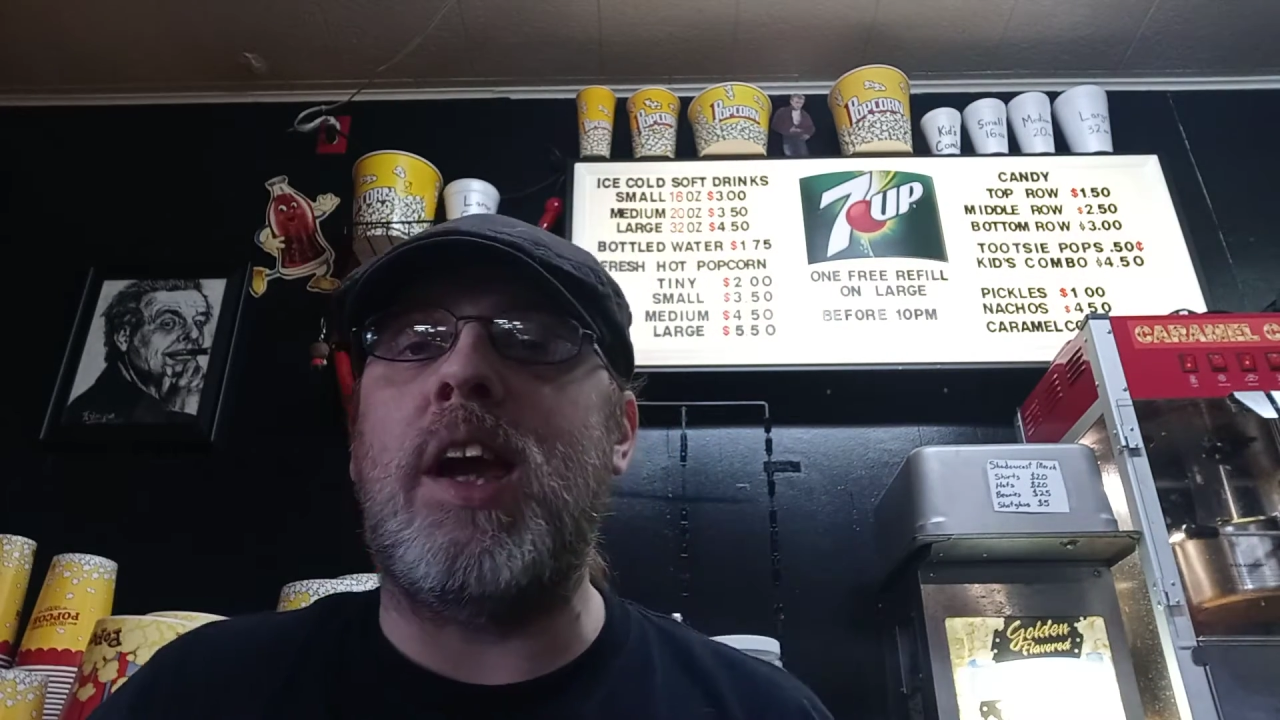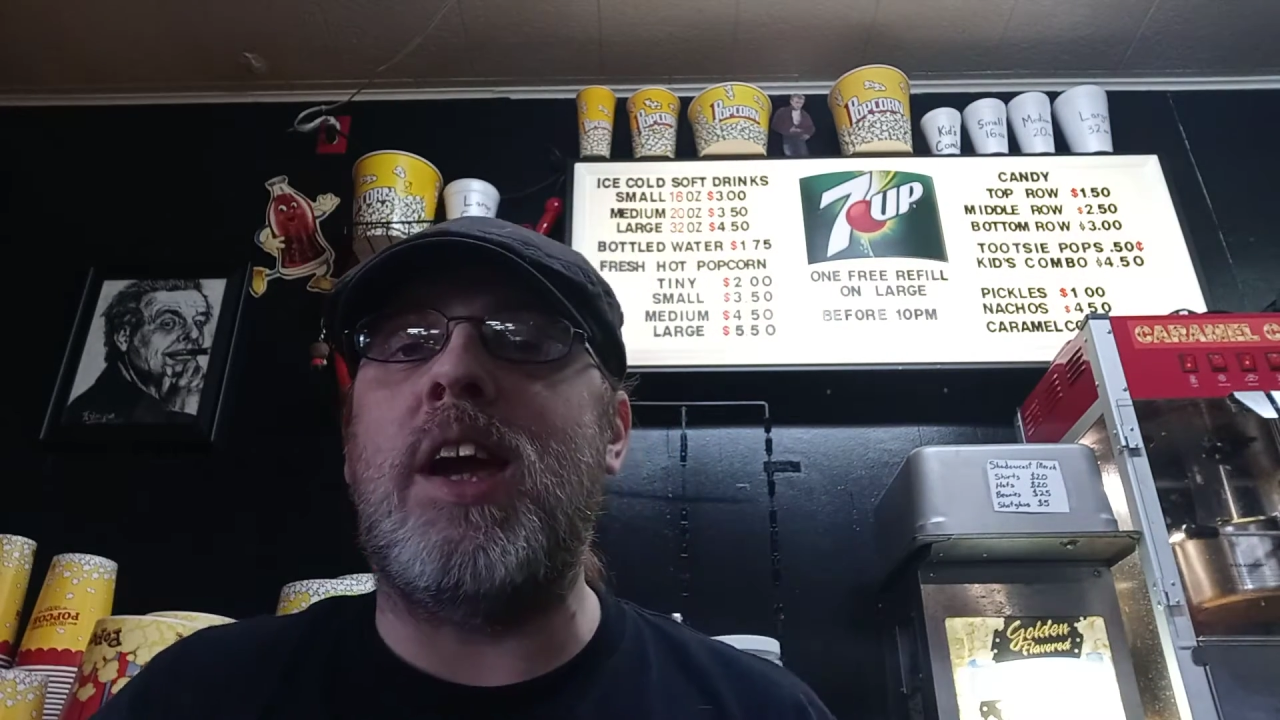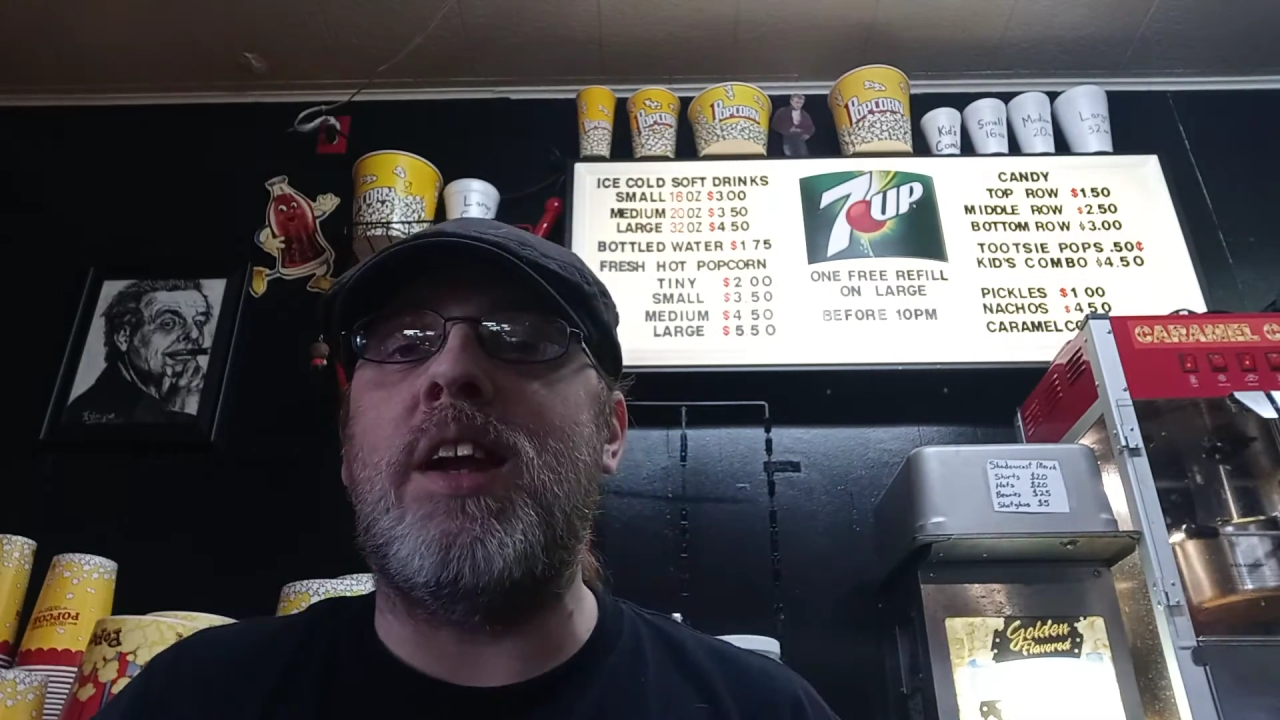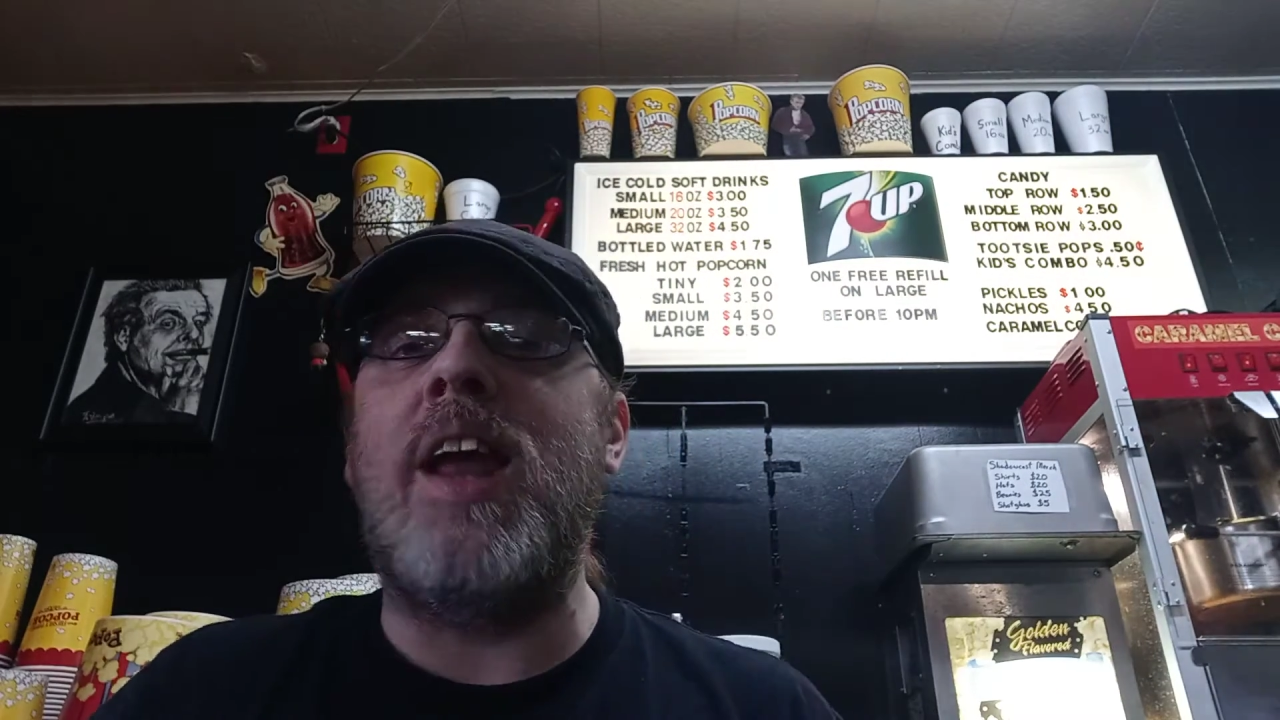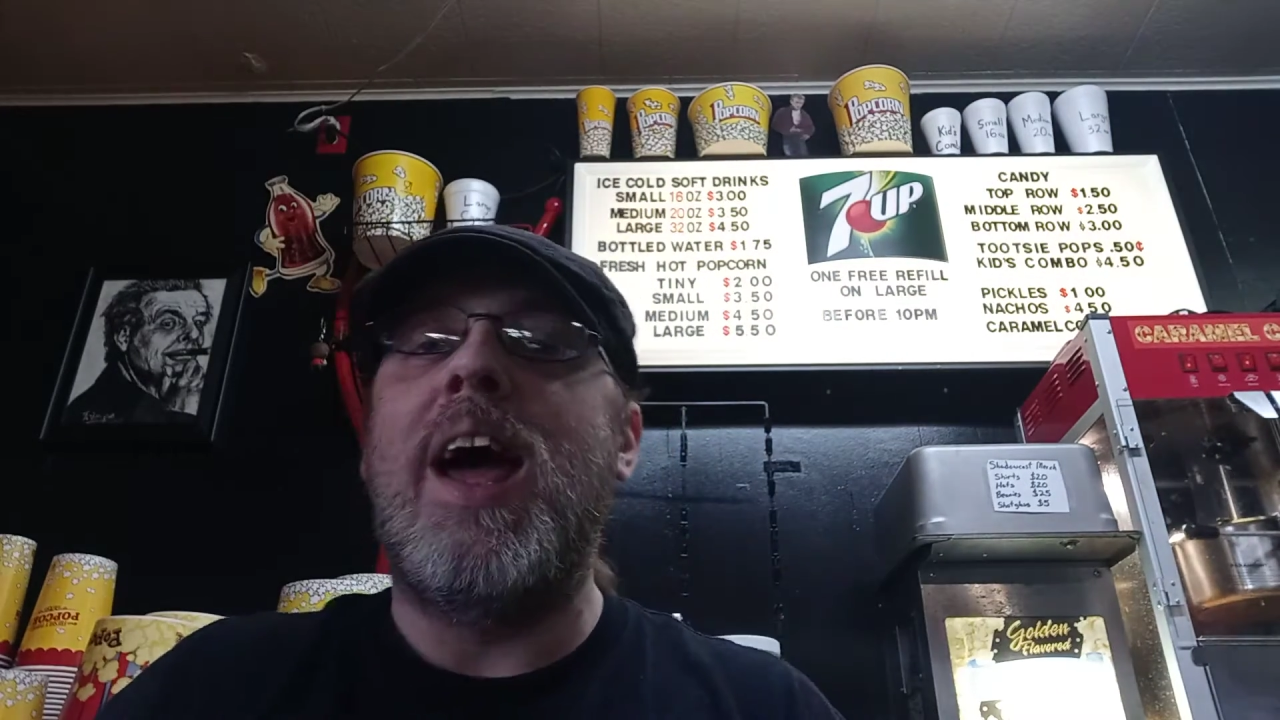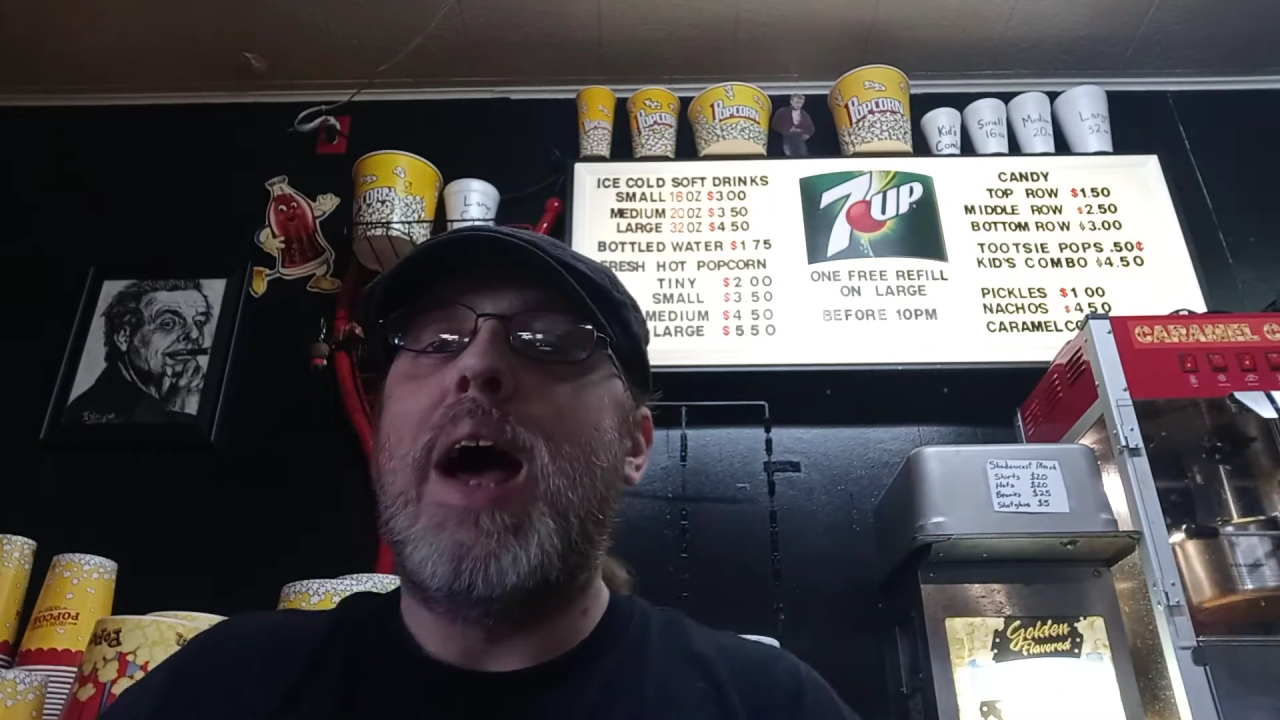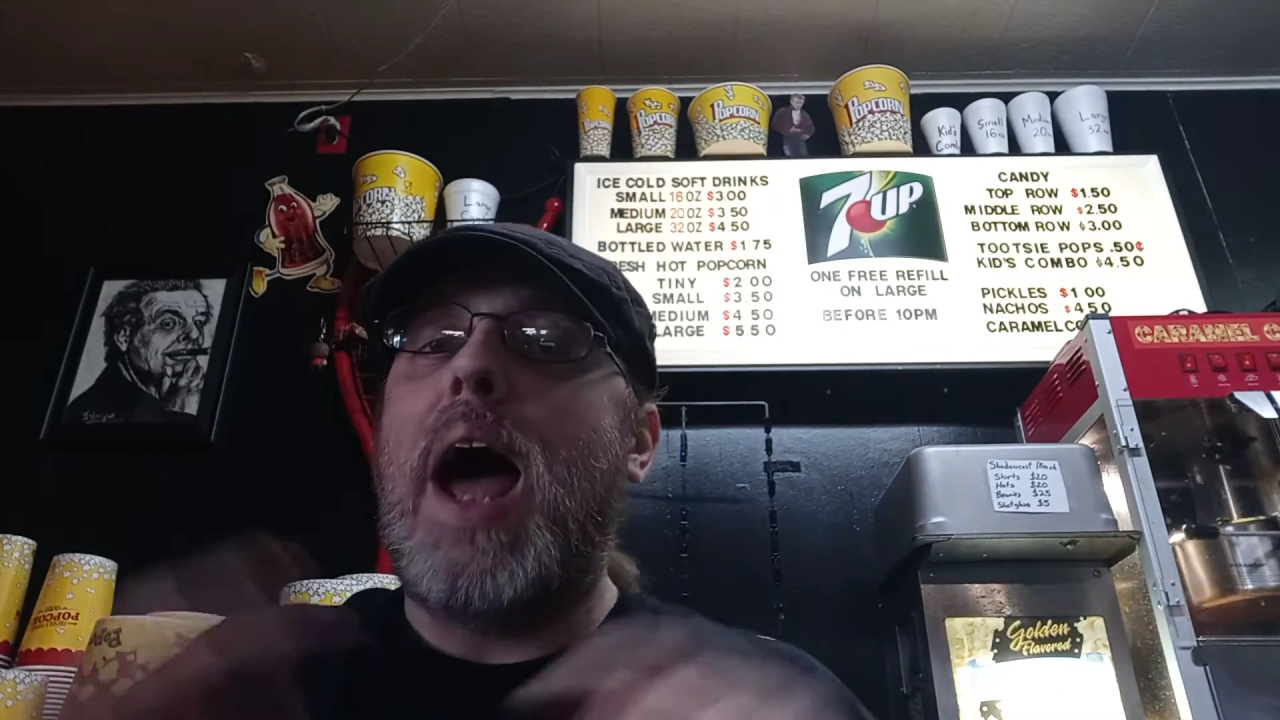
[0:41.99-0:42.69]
in.